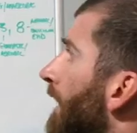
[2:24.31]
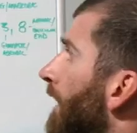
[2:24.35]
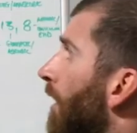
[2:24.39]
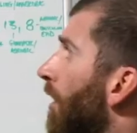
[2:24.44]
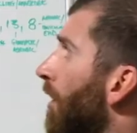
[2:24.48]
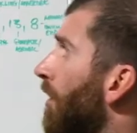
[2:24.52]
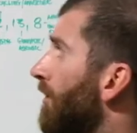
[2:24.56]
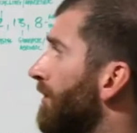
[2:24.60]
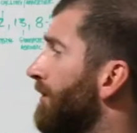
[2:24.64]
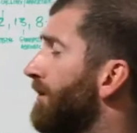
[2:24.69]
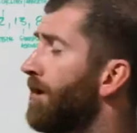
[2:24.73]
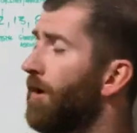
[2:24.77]

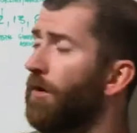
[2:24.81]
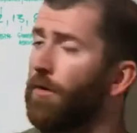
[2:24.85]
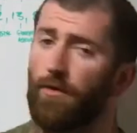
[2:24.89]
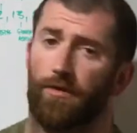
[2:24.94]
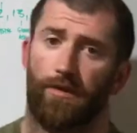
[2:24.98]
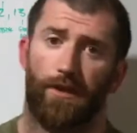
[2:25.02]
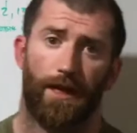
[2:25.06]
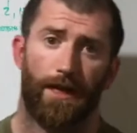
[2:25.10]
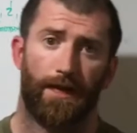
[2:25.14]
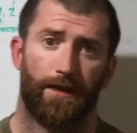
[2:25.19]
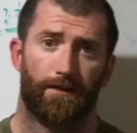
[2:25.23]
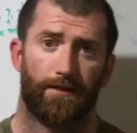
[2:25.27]
Also
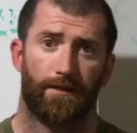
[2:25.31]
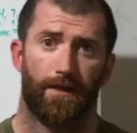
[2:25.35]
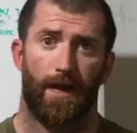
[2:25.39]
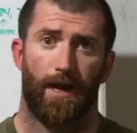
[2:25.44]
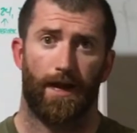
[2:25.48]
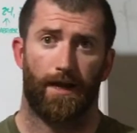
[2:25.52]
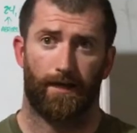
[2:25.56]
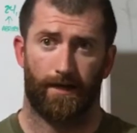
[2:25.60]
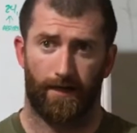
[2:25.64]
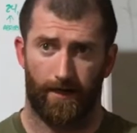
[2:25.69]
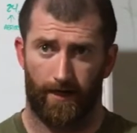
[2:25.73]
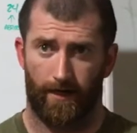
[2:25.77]
things
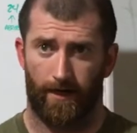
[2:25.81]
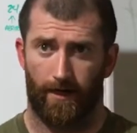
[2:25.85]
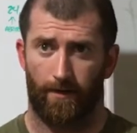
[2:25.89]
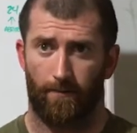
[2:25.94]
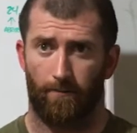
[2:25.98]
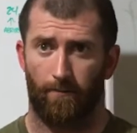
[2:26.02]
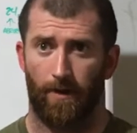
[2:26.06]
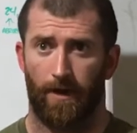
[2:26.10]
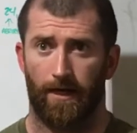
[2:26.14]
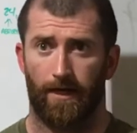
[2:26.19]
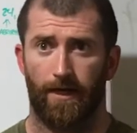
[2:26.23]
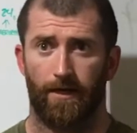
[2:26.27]
like
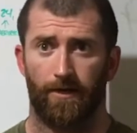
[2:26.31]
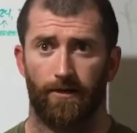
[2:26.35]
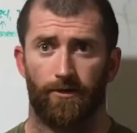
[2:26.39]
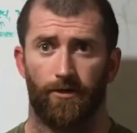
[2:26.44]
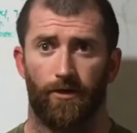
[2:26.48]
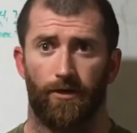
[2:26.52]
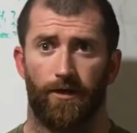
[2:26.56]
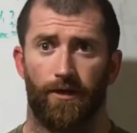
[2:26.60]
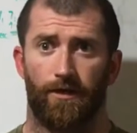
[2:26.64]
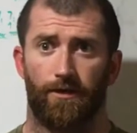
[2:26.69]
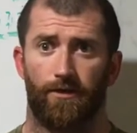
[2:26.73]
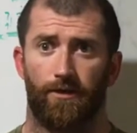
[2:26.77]
making sure
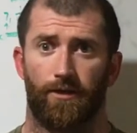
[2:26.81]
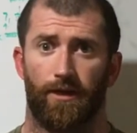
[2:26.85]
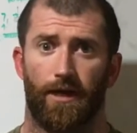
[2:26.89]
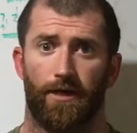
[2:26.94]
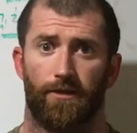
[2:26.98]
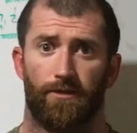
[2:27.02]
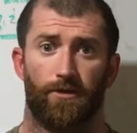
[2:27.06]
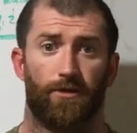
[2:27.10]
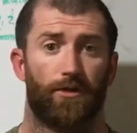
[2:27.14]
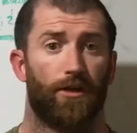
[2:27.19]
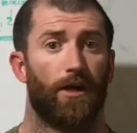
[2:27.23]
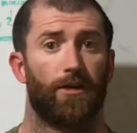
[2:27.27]
that you guys
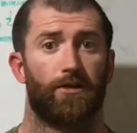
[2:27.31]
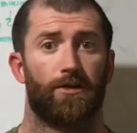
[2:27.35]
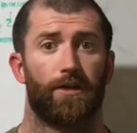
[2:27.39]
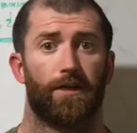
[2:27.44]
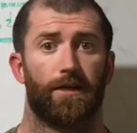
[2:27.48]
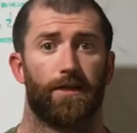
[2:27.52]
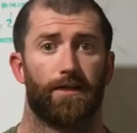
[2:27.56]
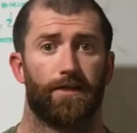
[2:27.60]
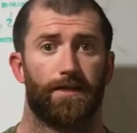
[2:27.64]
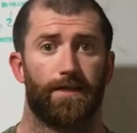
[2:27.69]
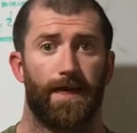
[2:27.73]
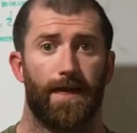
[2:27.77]
are touching
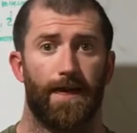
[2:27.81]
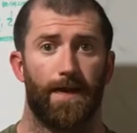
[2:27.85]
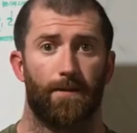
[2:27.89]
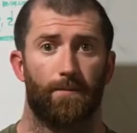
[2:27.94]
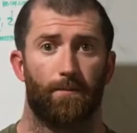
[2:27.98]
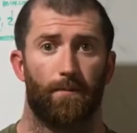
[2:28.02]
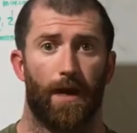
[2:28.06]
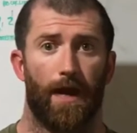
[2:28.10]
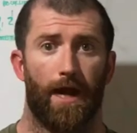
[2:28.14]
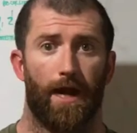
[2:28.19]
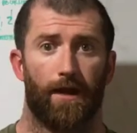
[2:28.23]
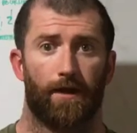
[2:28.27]
the
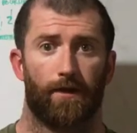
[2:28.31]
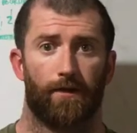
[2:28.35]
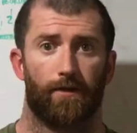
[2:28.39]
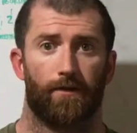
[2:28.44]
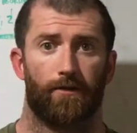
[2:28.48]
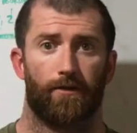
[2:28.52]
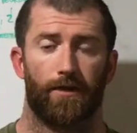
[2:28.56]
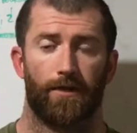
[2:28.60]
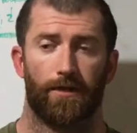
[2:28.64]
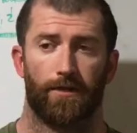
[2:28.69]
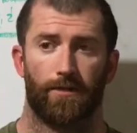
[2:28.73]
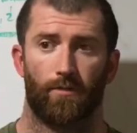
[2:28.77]
sandbag
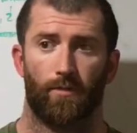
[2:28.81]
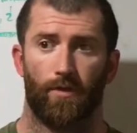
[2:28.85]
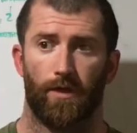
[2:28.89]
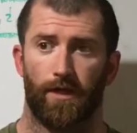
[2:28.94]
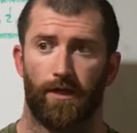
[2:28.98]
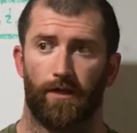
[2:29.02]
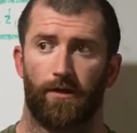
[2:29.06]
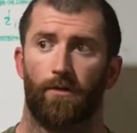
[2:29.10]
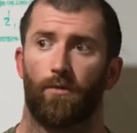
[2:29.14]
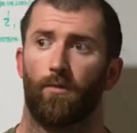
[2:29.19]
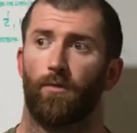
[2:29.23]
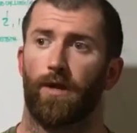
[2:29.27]
this
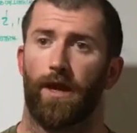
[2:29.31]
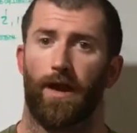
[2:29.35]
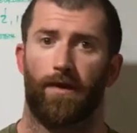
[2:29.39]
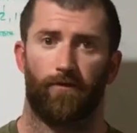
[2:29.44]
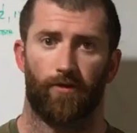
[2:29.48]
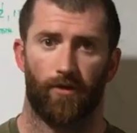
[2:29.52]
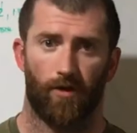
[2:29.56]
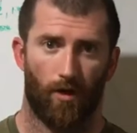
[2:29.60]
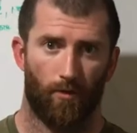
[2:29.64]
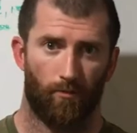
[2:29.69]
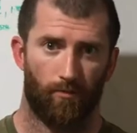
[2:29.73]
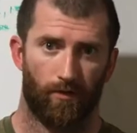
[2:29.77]
week. We have a
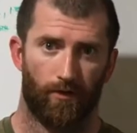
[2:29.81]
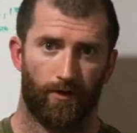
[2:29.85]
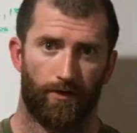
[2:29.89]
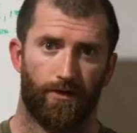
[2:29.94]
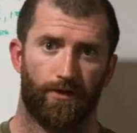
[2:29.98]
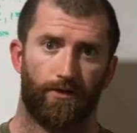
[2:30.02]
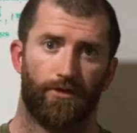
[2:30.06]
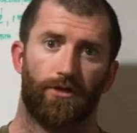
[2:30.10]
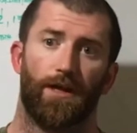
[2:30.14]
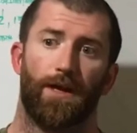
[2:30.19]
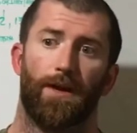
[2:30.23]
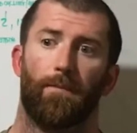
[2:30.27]
couple at the
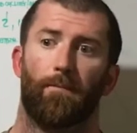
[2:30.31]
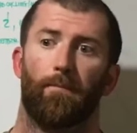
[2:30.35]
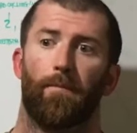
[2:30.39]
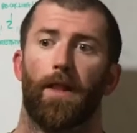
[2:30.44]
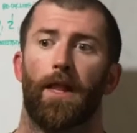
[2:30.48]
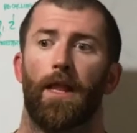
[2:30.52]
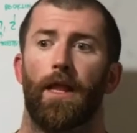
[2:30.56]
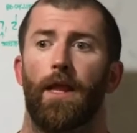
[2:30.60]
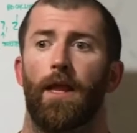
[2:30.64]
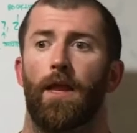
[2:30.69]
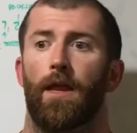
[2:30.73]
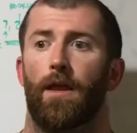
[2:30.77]
gym.
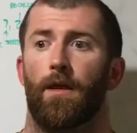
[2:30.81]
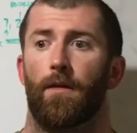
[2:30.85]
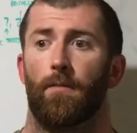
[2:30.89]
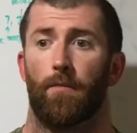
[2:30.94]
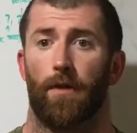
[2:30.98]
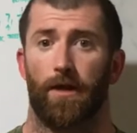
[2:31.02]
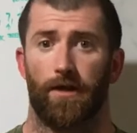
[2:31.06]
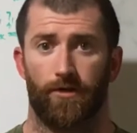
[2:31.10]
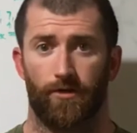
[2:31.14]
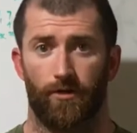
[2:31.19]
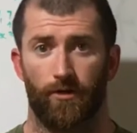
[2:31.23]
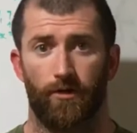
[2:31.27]

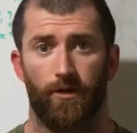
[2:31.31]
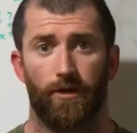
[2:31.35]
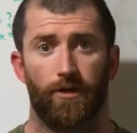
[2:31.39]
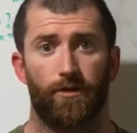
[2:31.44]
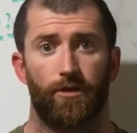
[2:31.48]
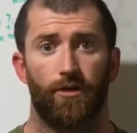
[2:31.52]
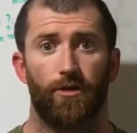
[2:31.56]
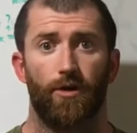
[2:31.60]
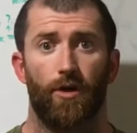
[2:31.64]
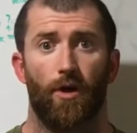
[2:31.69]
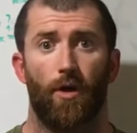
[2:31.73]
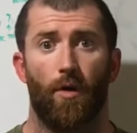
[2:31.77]
Make sure that
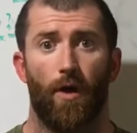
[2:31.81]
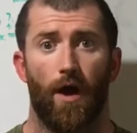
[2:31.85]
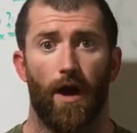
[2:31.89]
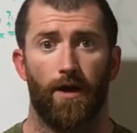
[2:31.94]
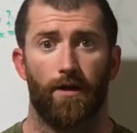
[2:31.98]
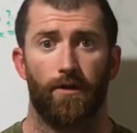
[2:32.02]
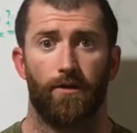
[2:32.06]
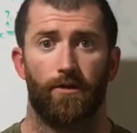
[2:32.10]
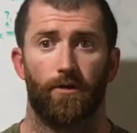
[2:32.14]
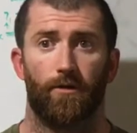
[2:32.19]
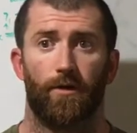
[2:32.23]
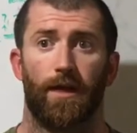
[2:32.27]
you know how
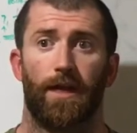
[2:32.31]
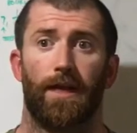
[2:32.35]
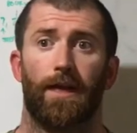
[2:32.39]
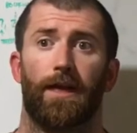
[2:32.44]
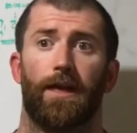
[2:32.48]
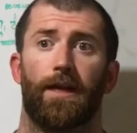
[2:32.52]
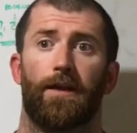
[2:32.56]
to do it.